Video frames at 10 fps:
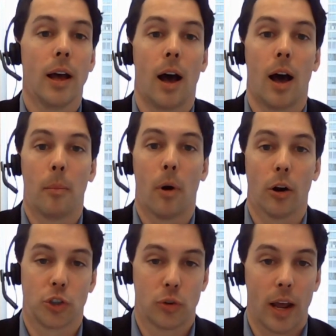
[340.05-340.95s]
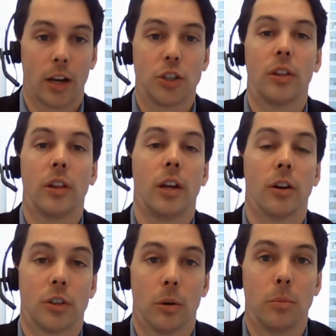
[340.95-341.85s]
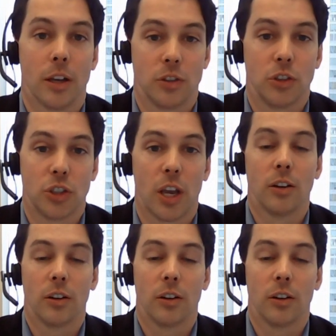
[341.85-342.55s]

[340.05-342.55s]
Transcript: our strategy in the near term doesn't change.